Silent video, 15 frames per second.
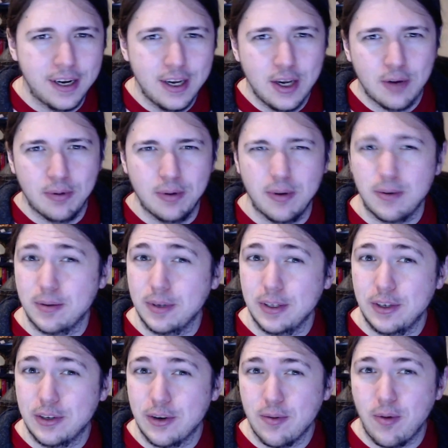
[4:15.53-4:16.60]
We weren't really
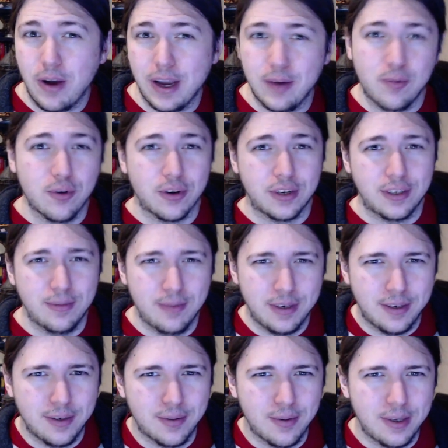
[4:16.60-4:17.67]
sure why it worked in
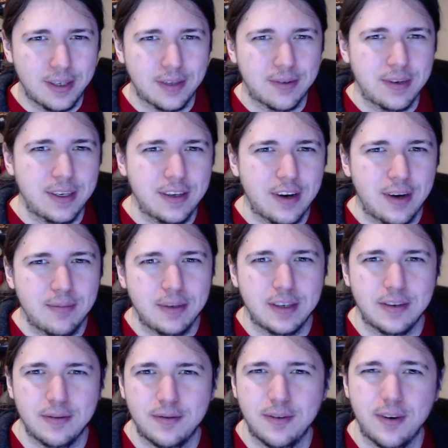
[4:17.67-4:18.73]
missions 1 to 3 and not
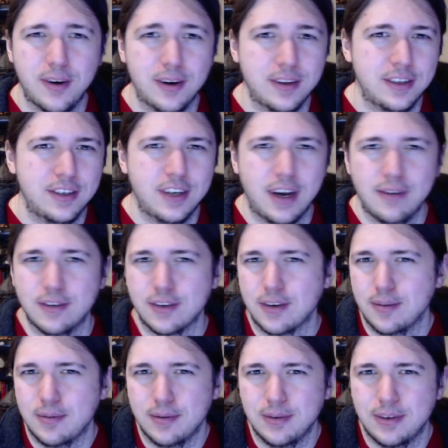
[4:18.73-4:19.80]
mission 4. The
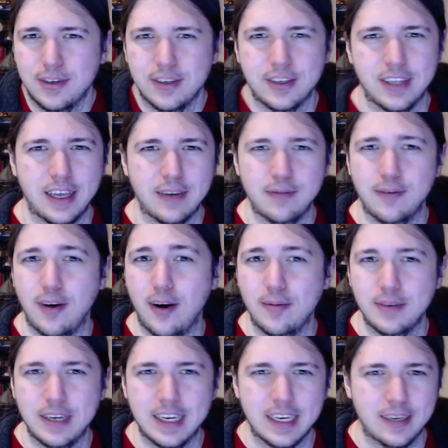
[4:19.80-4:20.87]
JavaScript was just like
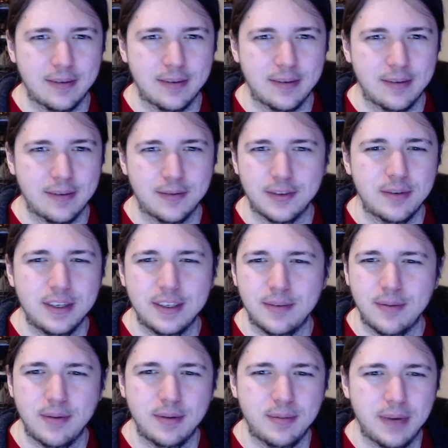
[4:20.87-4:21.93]
vomiting for some reason
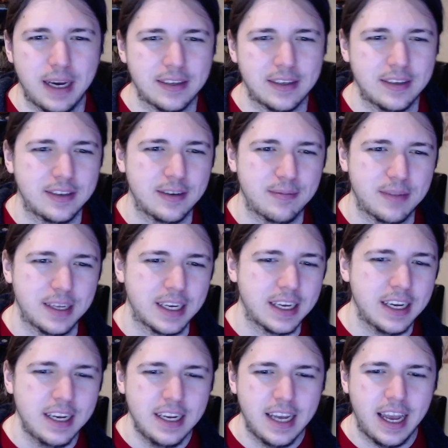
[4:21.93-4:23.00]
when we passed it something.
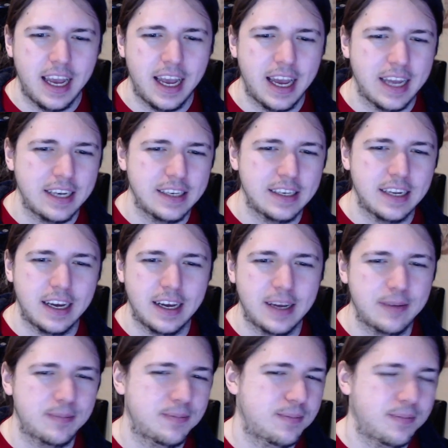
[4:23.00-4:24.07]
And,
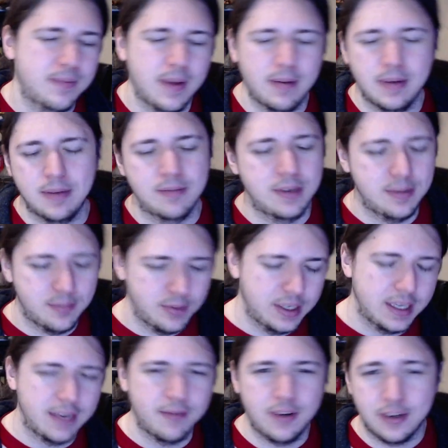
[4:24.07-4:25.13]
we
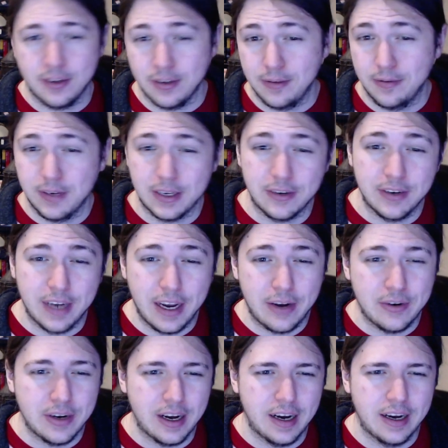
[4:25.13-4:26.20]
did eventually figure it
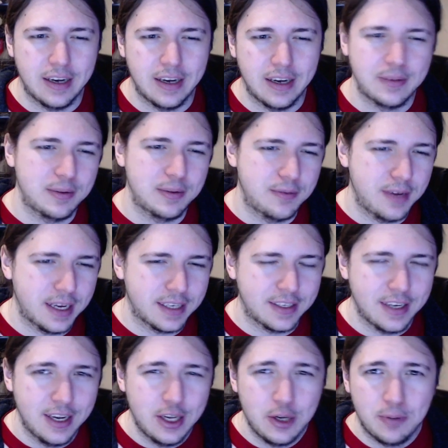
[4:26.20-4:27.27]
out. It's been fixed.
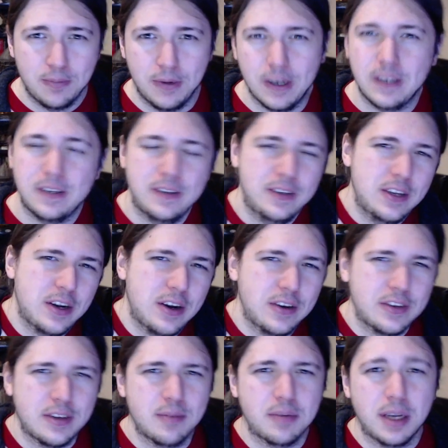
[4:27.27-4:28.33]
But,
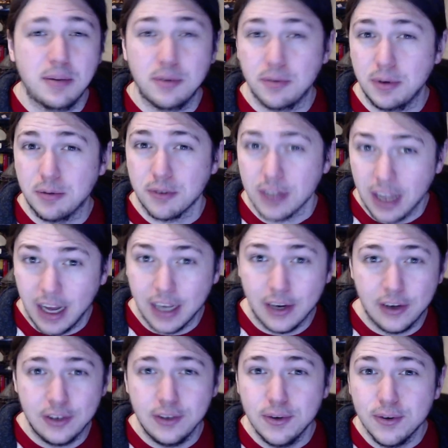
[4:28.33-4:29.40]
sometimes we rely
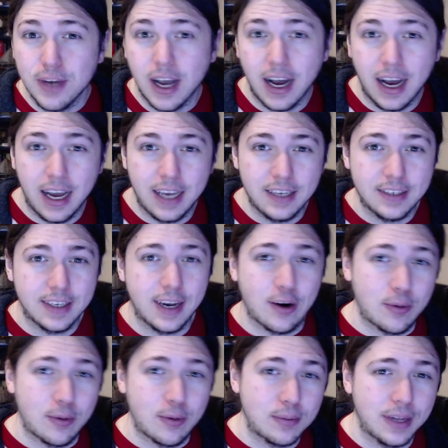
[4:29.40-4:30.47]
on you guys,
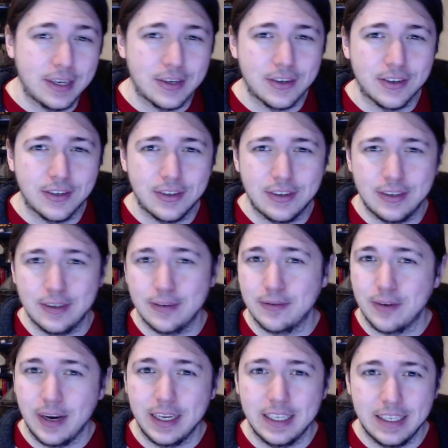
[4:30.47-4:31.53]
our players, to
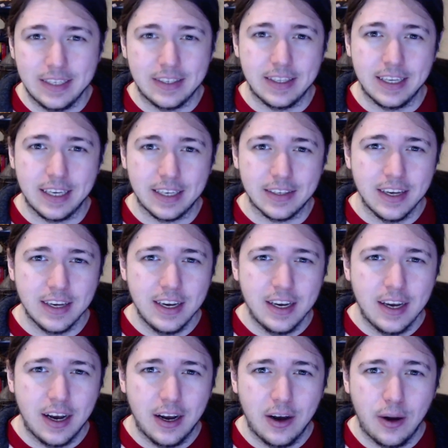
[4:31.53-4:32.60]
find these things.
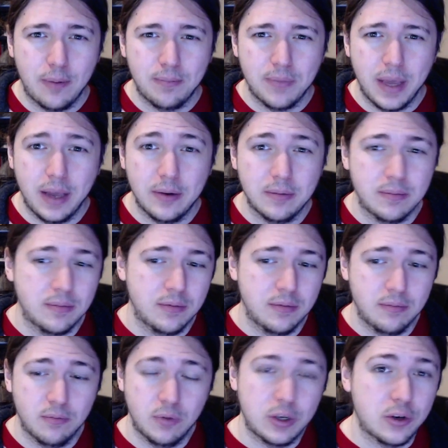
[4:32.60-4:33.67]
And
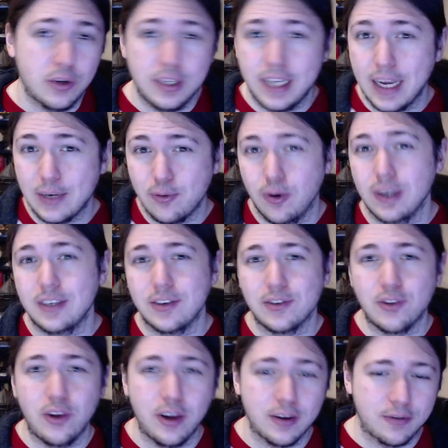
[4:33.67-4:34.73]
we could take twice as
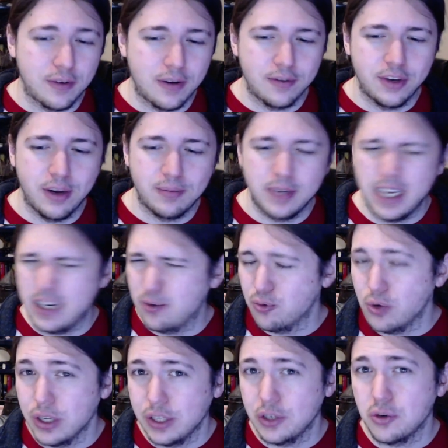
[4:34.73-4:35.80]
long for every update and
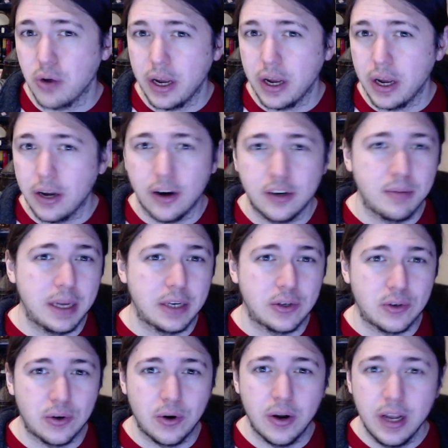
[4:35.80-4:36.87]
really try hard to make
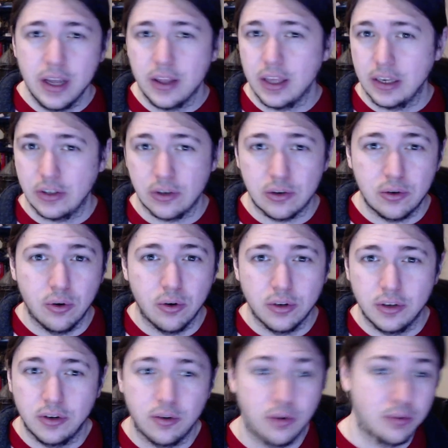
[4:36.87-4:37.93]
sure things are
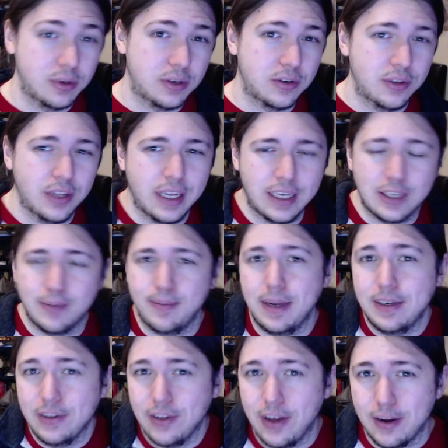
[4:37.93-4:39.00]
golden, or we could
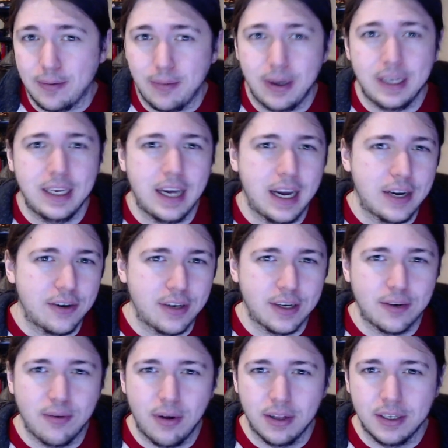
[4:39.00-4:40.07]
spend a lot of money hiring
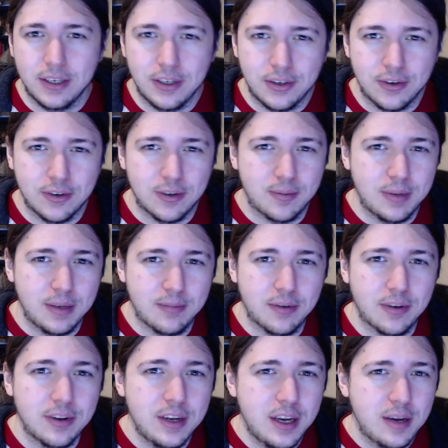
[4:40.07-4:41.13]
quality assurance
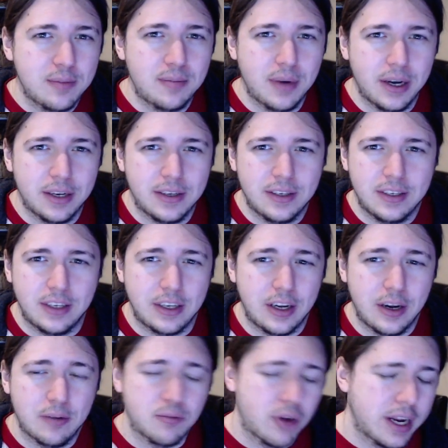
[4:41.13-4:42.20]
people. But
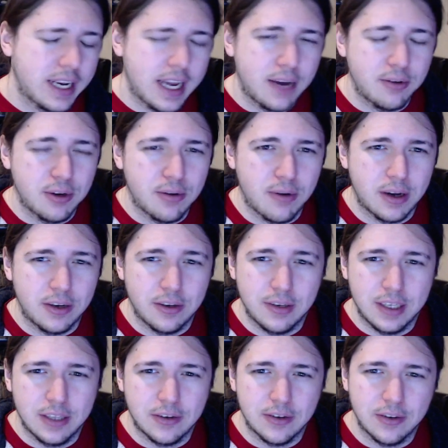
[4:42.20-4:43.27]
right now we don't want to do
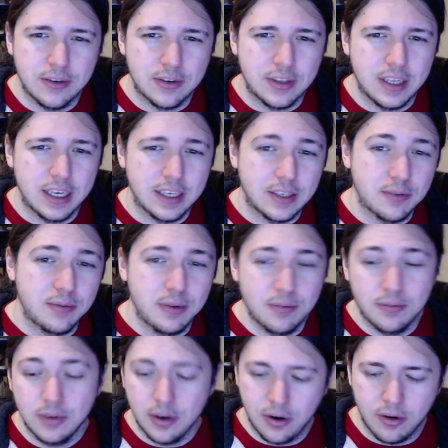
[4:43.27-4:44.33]
either of those things. And
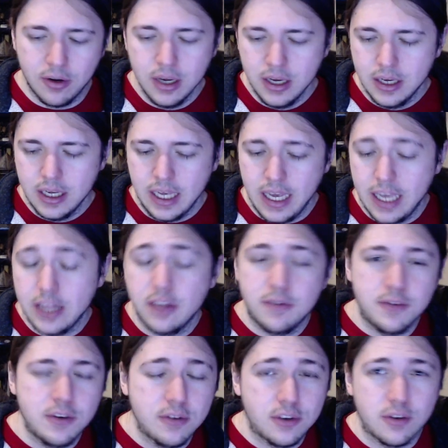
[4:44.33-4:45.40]
In the
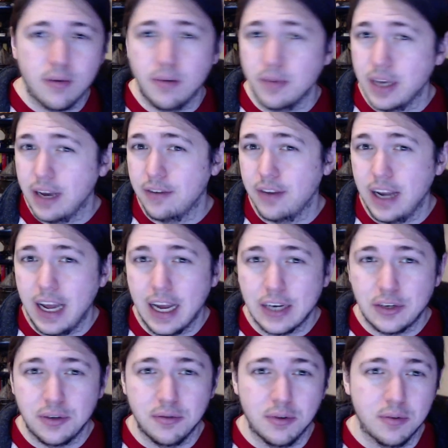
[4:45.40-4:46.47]
future, when we have an
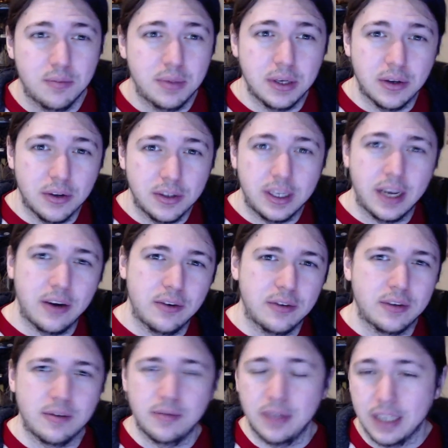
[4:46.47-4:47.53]
actual build
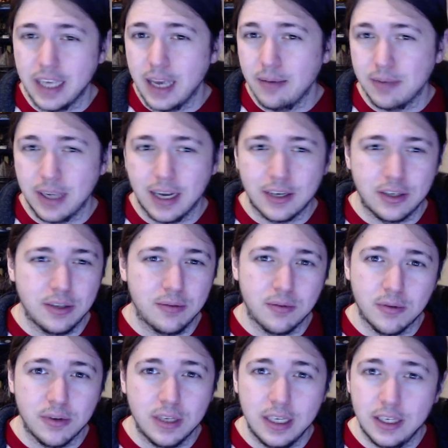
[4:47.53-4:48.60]
out and when the game's actually
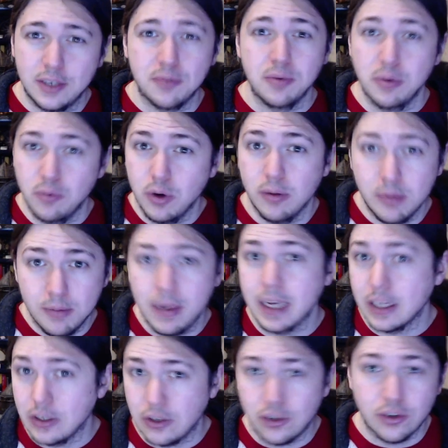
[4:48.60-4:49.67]
released, we will be
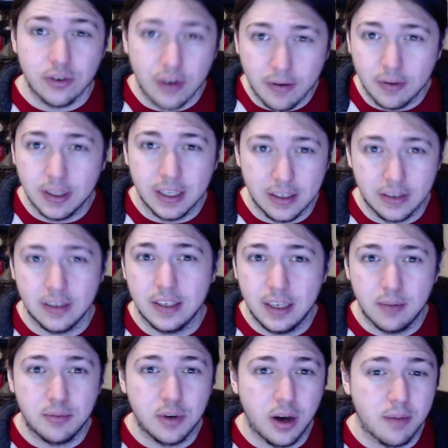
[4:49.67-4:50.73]
making sure everything's in
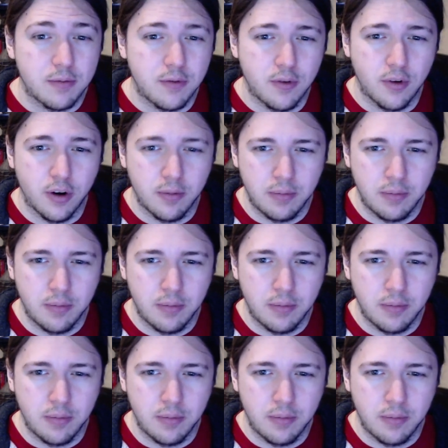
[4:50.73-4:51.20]
tip-top form